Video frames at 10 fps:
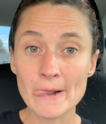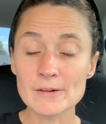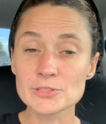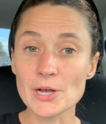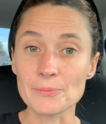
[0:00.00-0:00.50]

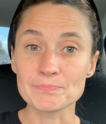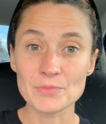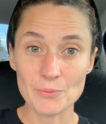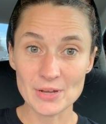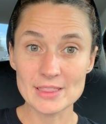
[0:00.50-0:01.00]
So
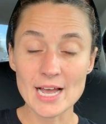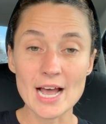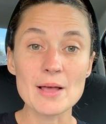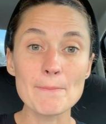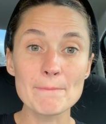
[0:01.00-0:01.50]
with
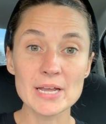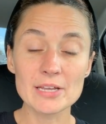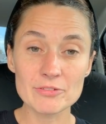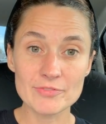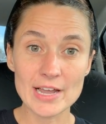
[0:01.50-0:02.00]
that, pick
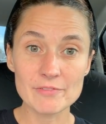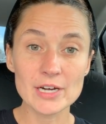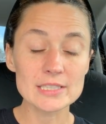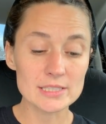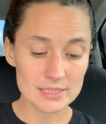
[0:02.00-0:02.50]
your
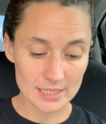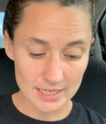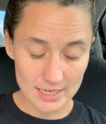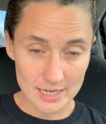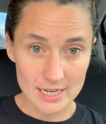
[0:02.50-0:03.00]
favorites.
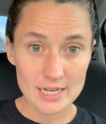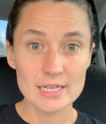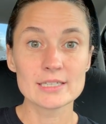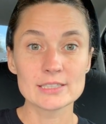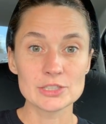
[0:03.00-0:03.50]

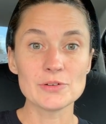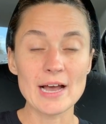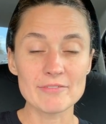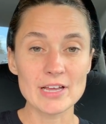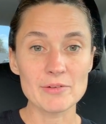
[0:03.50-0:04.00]
You
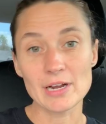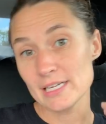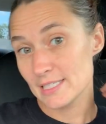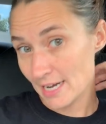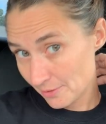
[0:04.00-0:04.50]
have that
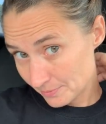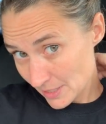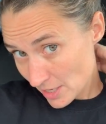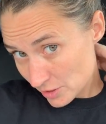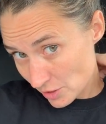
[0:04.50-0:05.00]
written down.
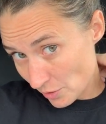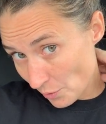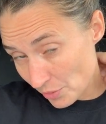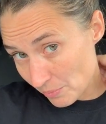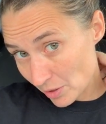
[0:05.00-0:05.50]

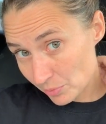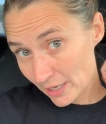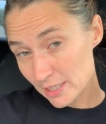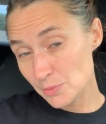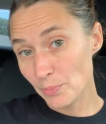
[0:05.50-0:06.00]
So the meal
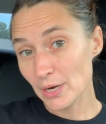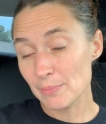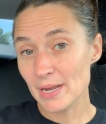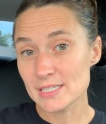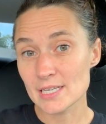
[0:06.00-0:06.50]
plan is pretty
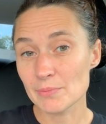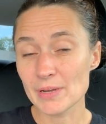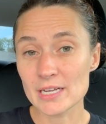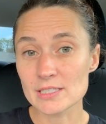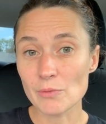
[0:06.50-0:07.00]
basic
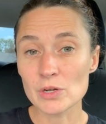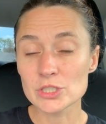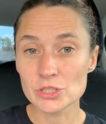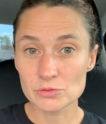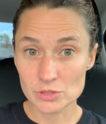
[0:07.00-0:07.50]
because I
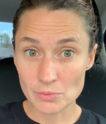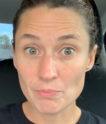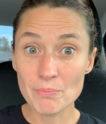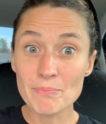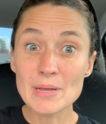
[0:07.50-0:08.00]
want you to
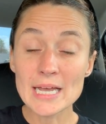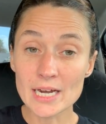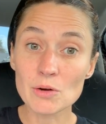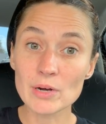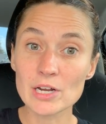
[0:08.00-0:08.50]

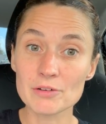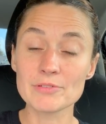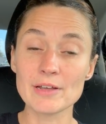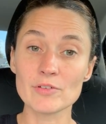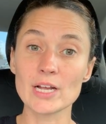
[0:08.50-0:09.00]
pick what your
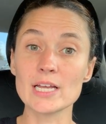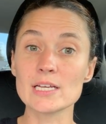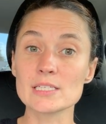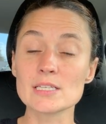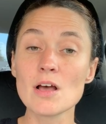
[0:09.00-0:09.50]
favorite
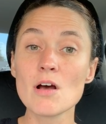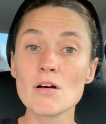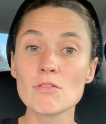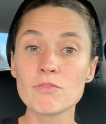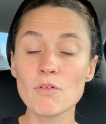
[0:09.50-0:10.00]
is
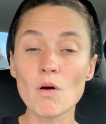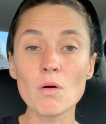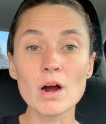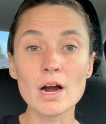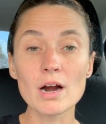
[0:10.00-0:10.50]

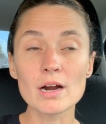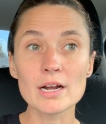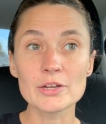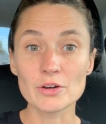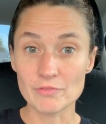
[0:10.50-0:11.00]
for
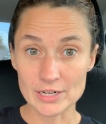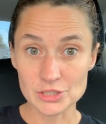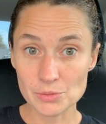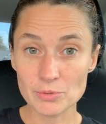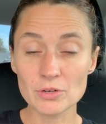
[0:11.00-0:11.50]
your
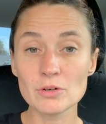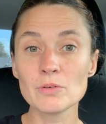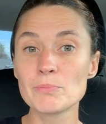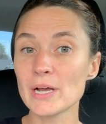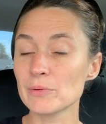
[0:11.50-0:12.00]
vegetable,
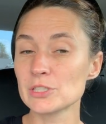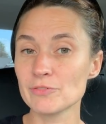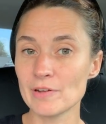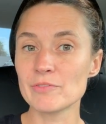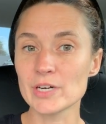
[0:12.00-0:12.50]
pick what your
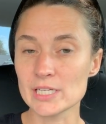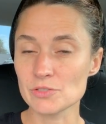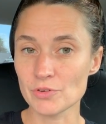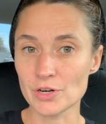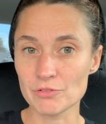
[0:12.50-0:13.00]
favorite is
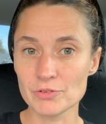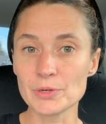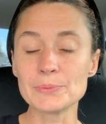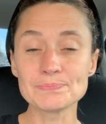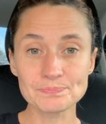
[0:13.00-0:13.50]
for your
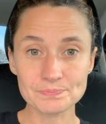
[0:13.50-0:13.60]
fruit,